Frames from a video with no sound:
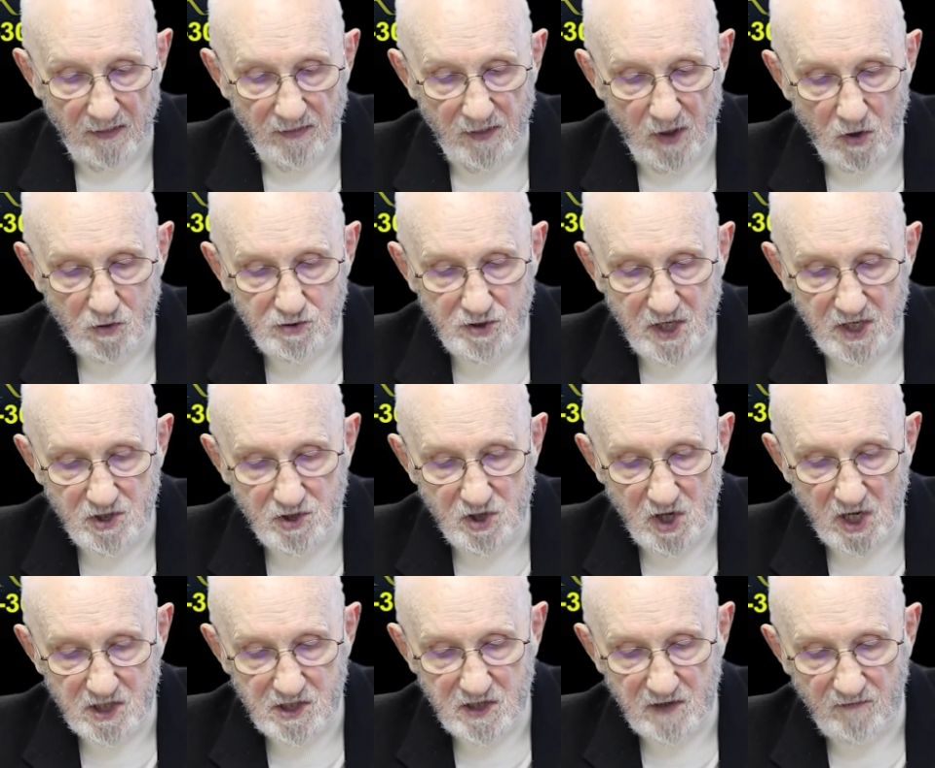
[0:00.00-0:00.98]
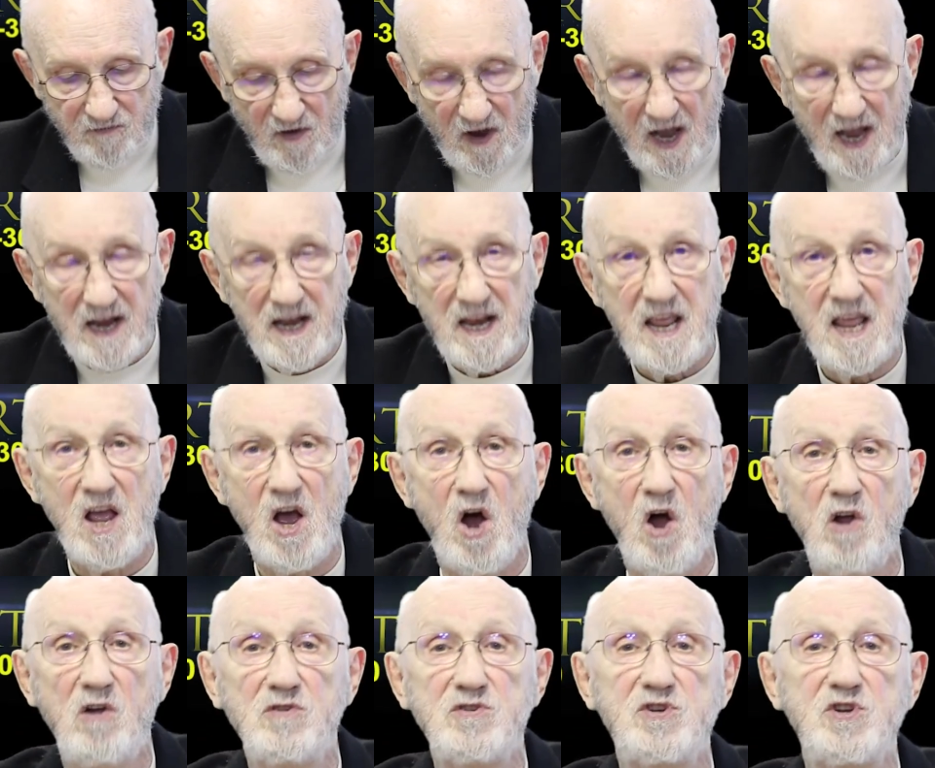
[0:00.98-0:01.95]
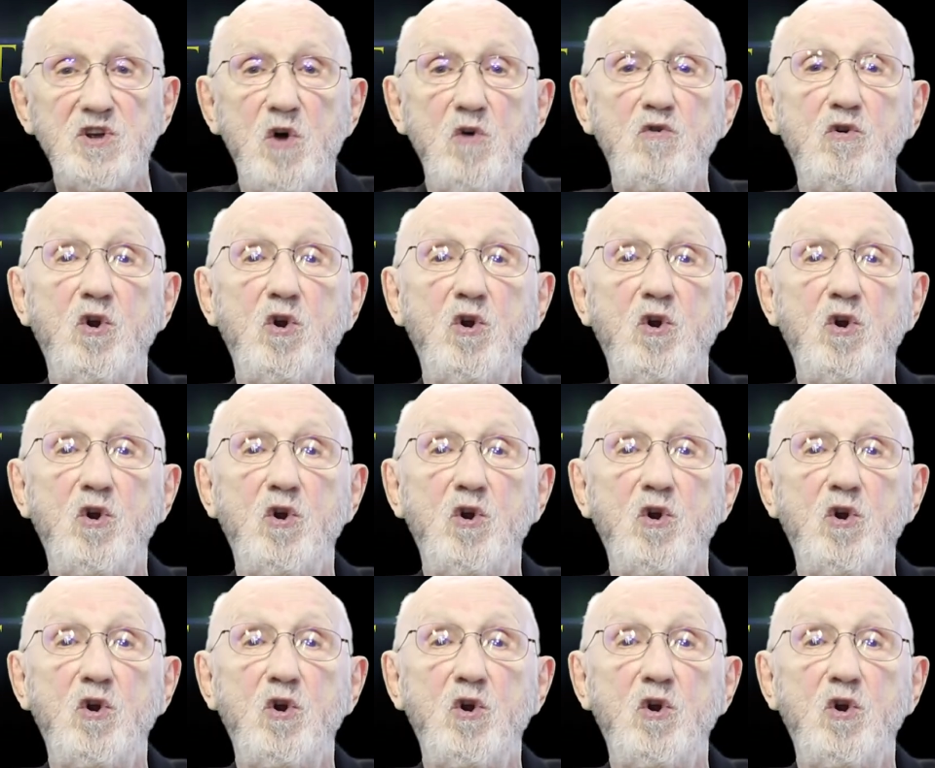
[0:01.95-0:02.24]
Those He justified, He also